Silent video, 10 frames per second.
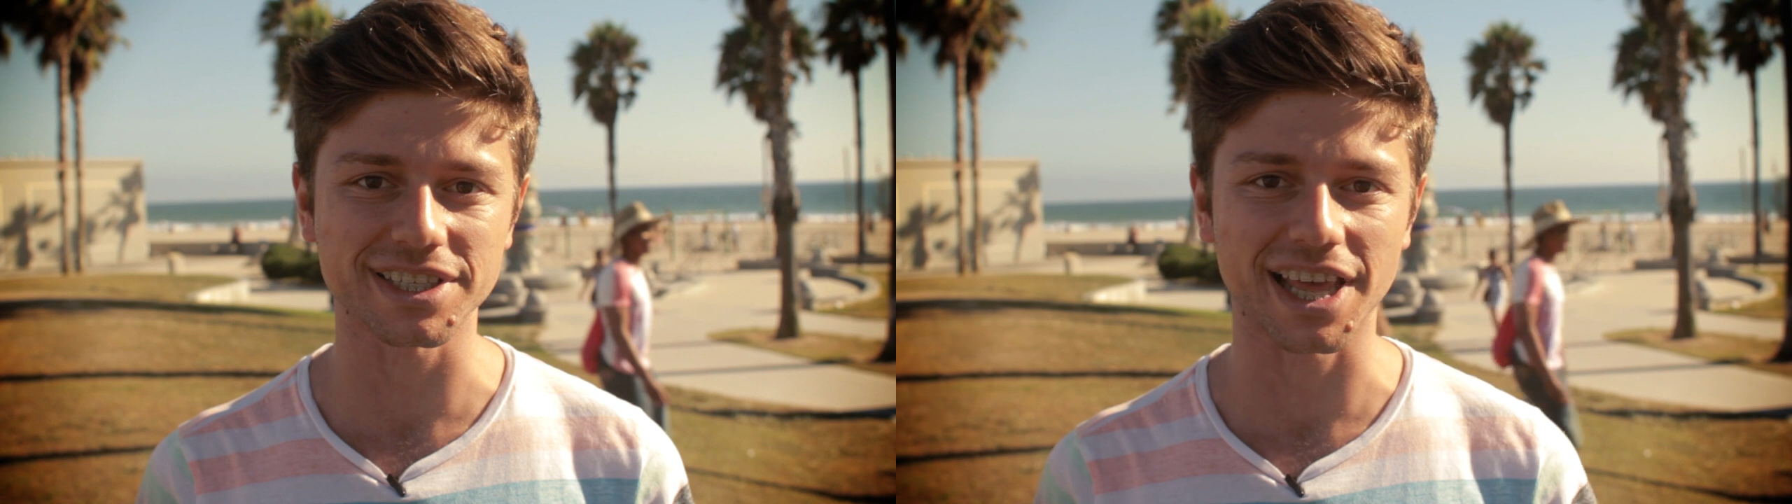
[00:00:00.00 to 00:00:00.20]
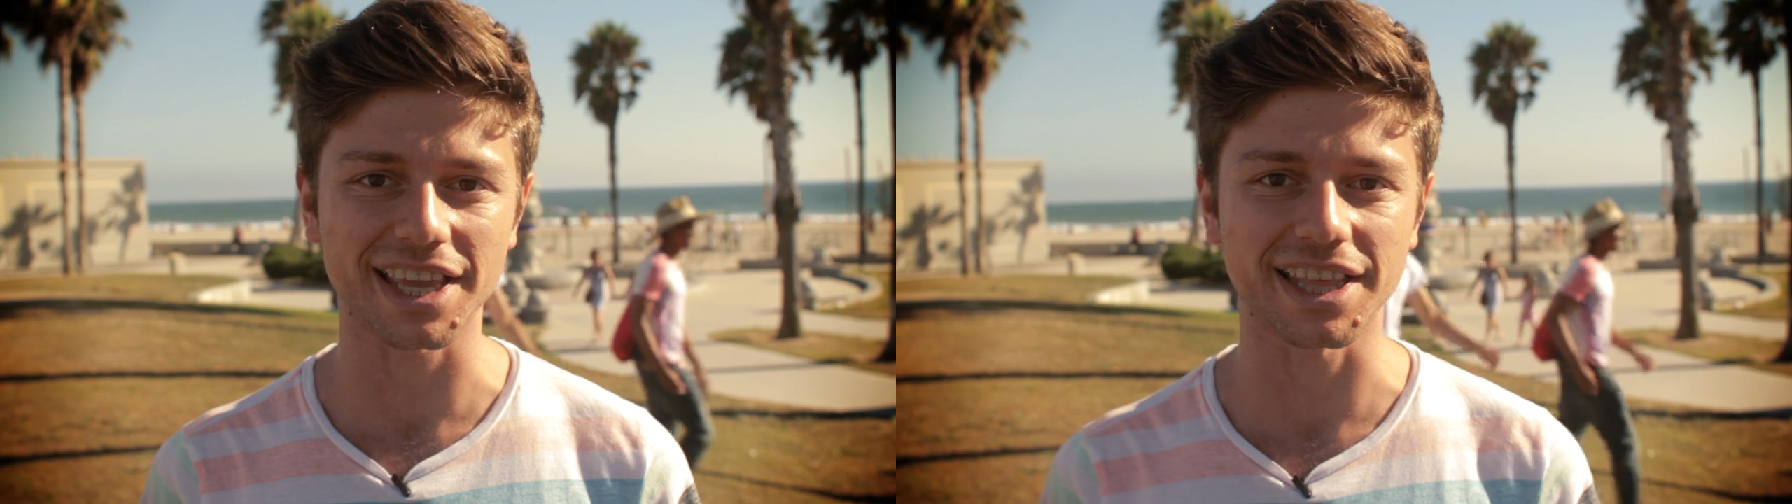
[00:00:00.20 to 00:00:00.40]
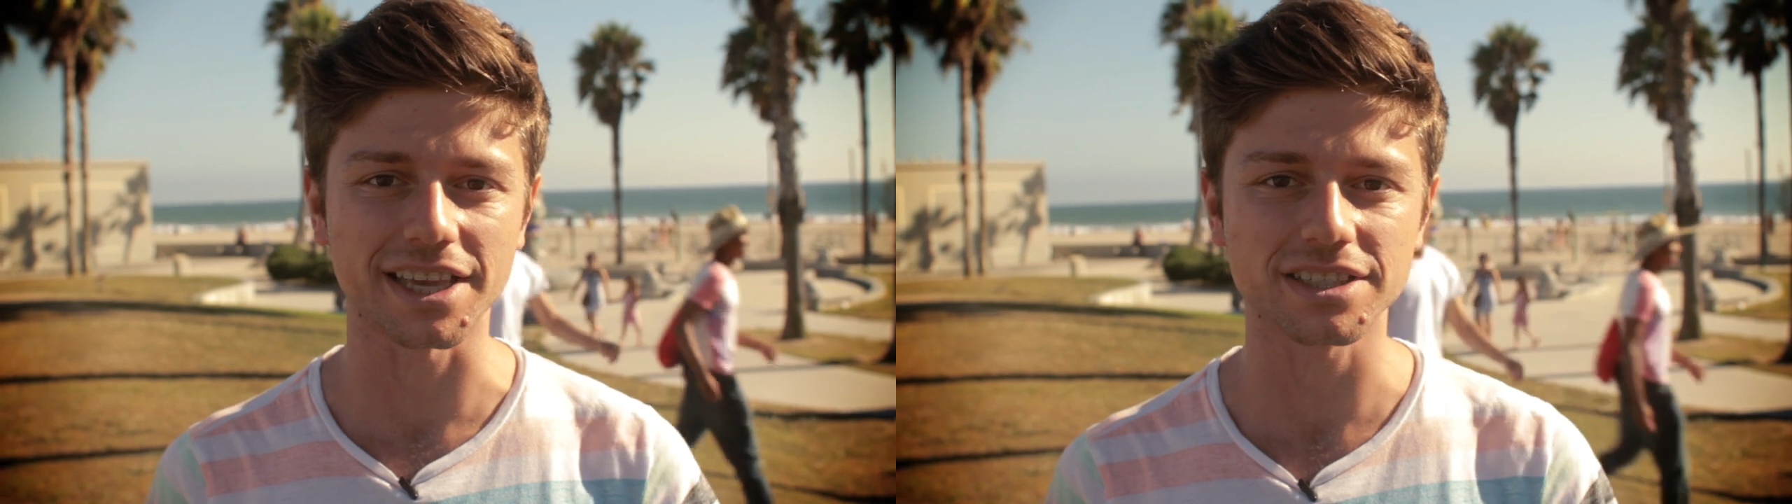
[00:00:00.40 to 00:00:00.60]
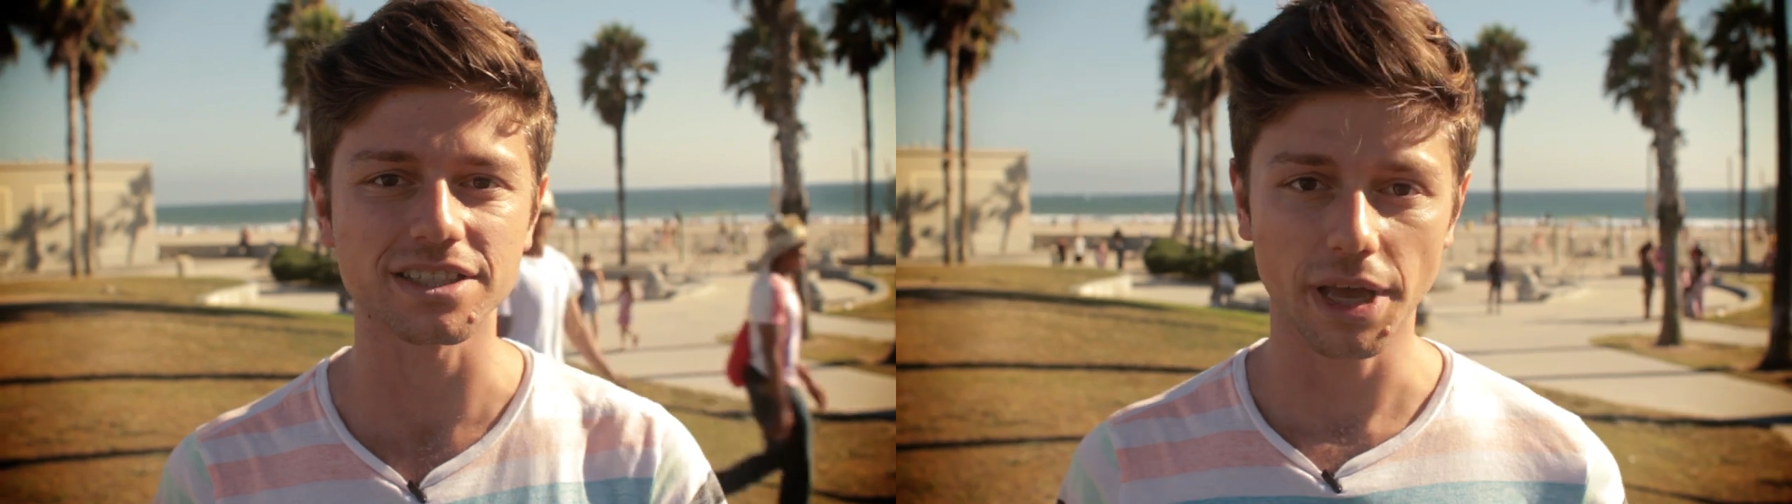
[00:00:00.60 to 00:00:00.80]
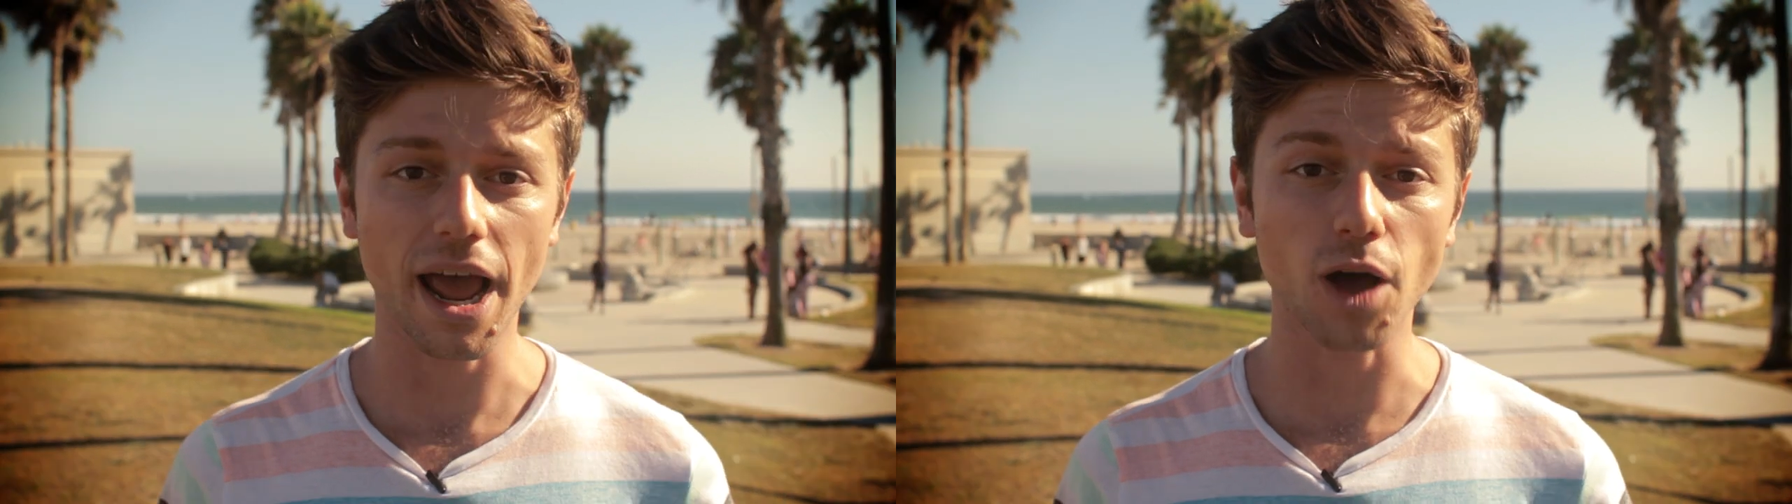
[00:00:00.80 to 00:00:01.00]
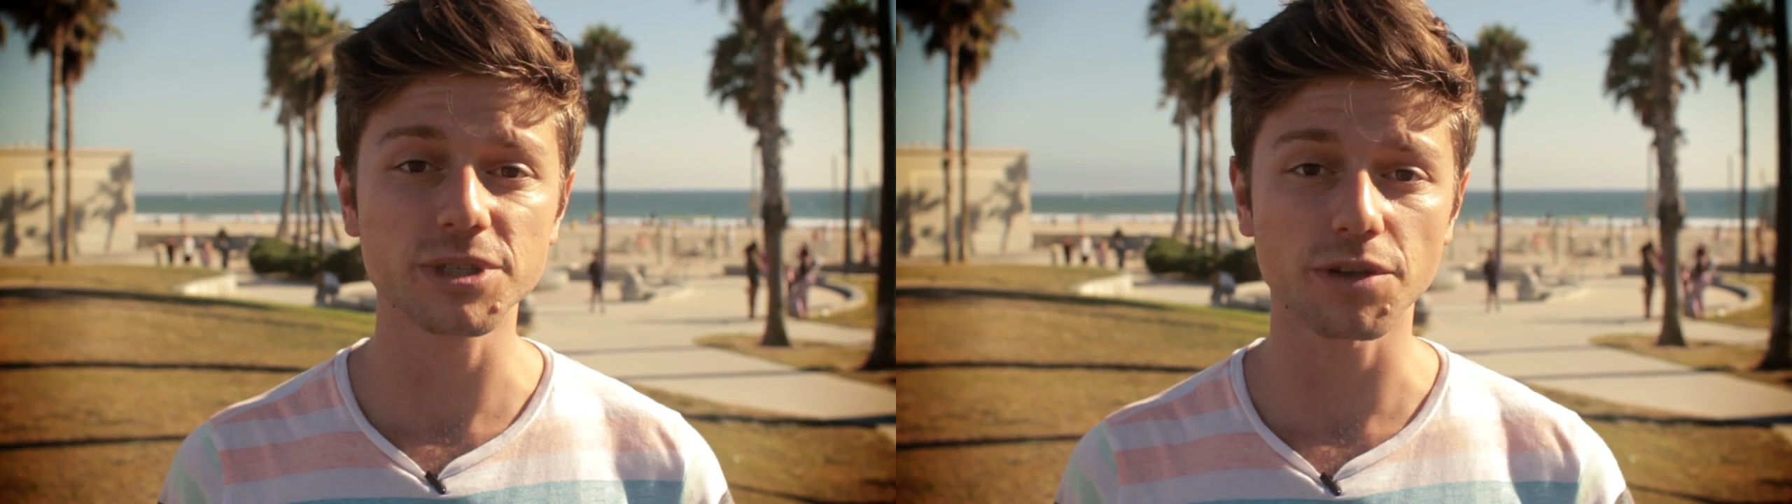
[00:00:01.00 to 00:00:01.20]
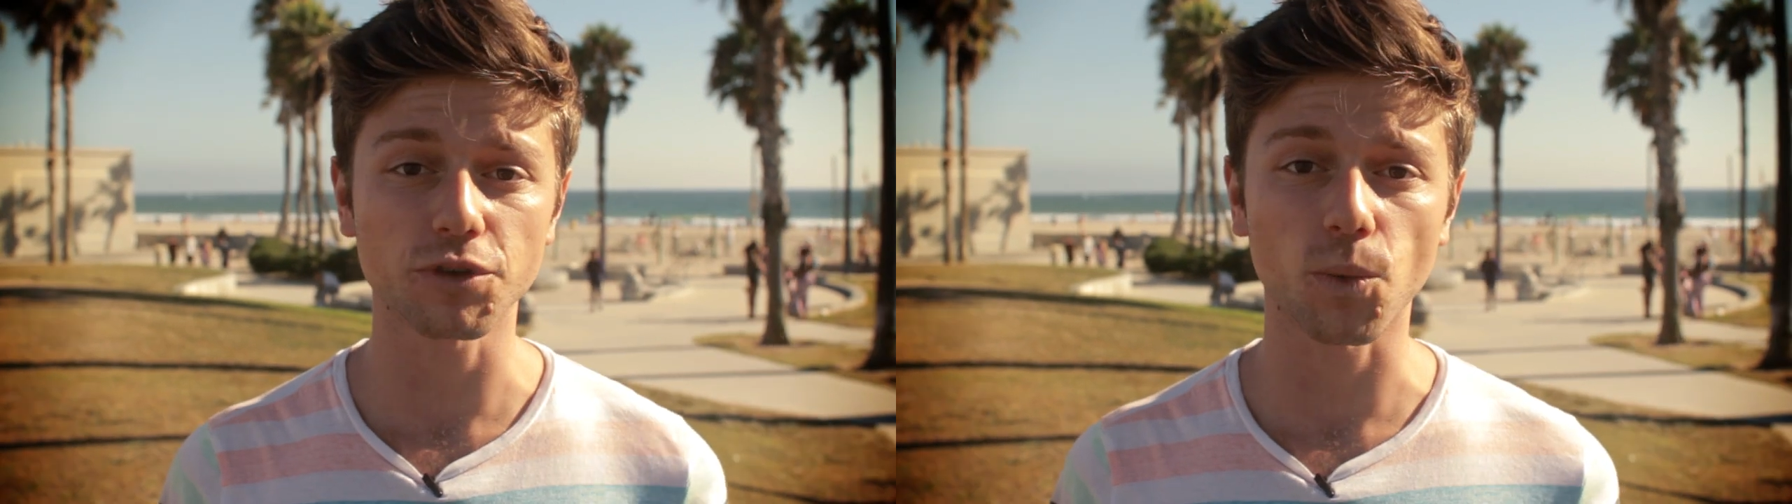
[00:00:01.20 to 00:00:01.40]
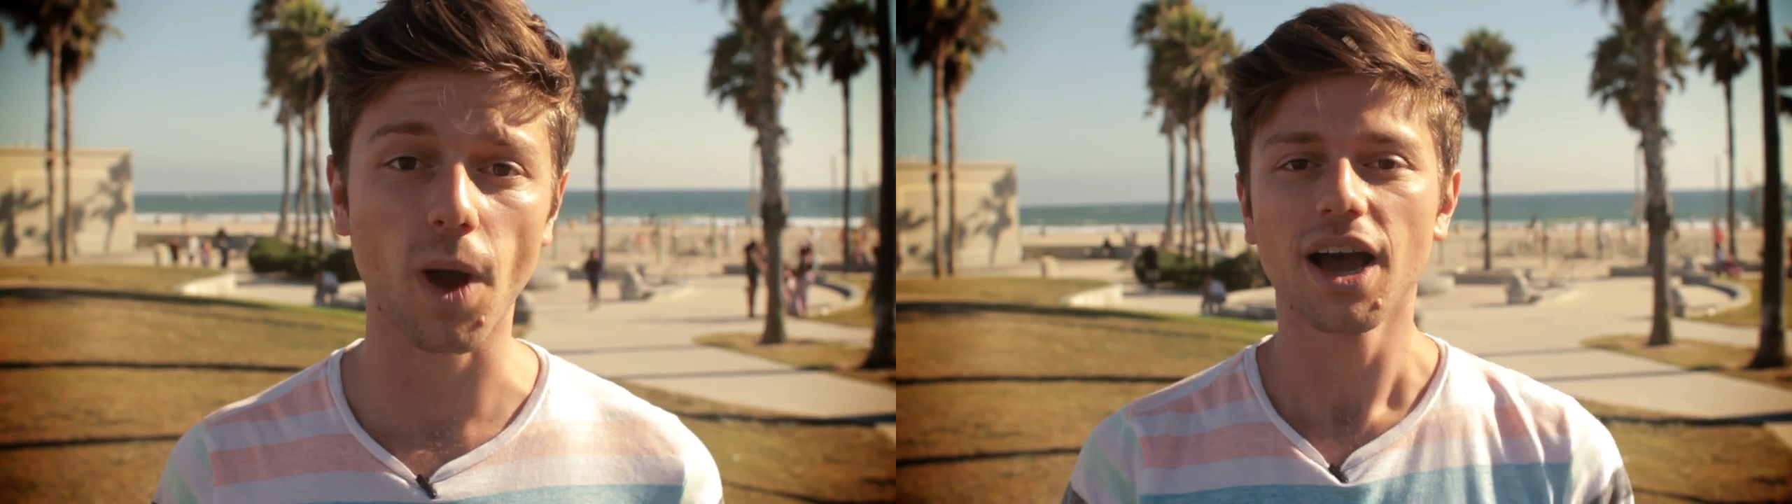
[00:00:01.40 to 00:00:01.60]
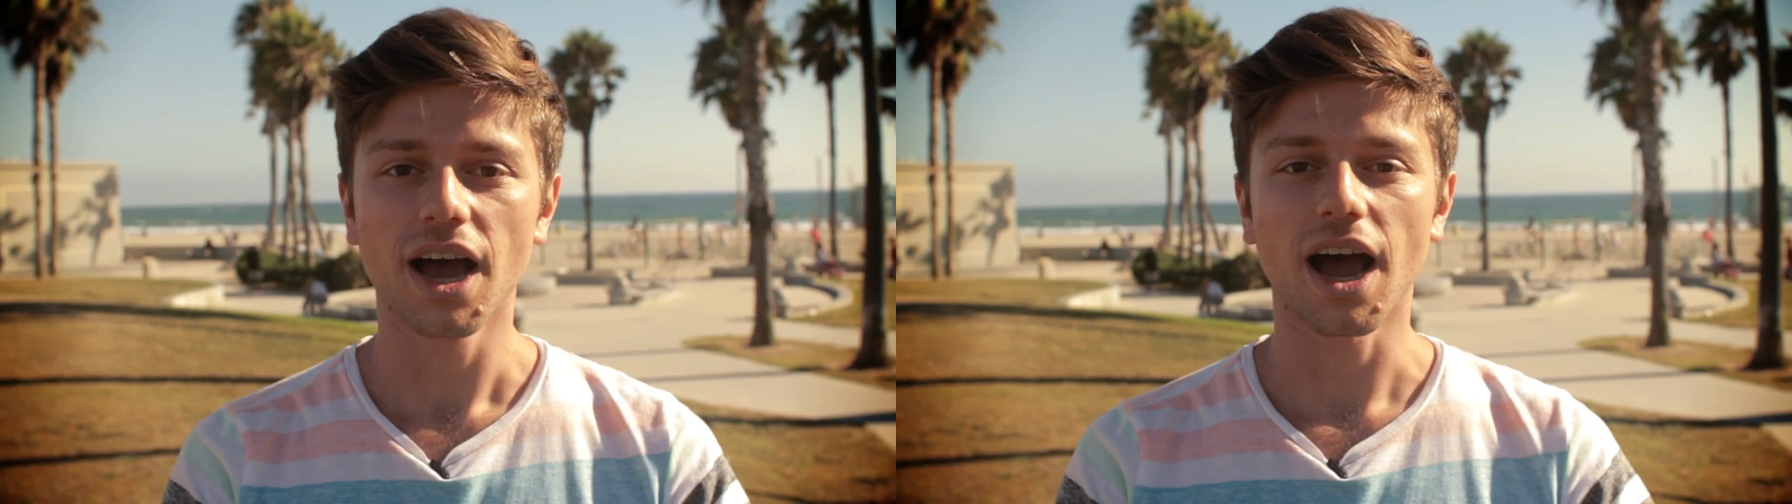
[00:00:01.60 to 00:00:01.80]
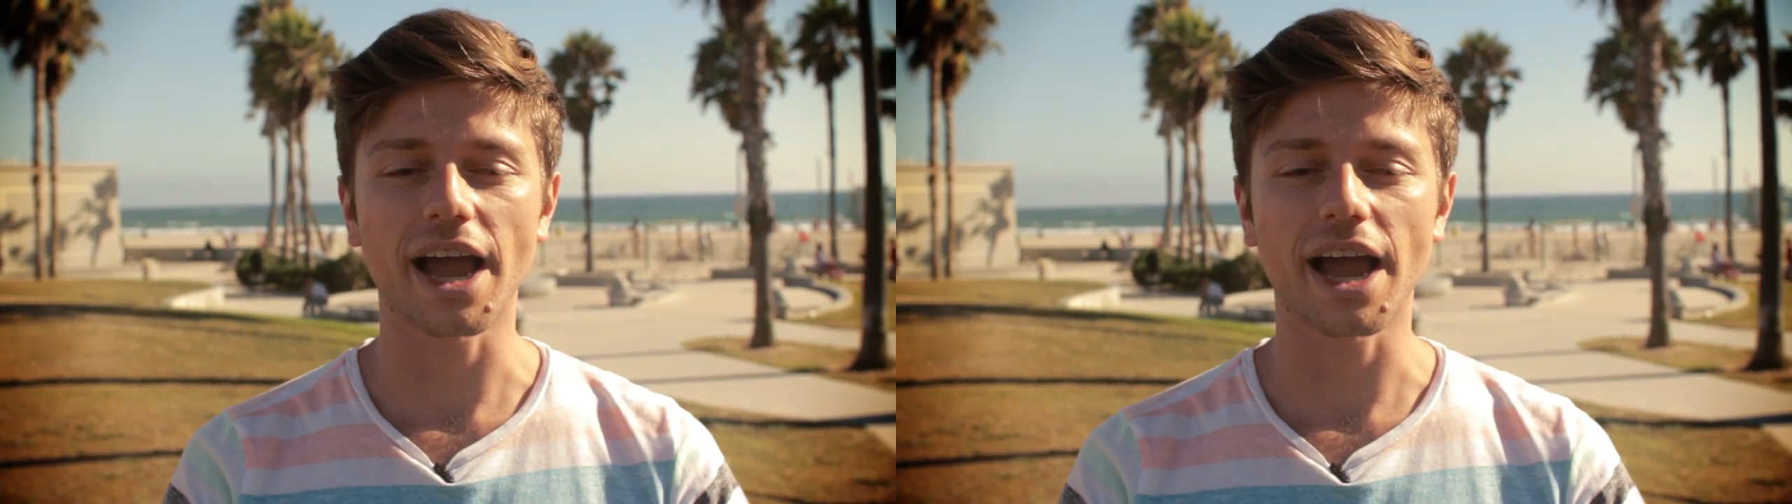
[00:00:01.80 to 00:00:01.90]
like this? And it helps if you're white.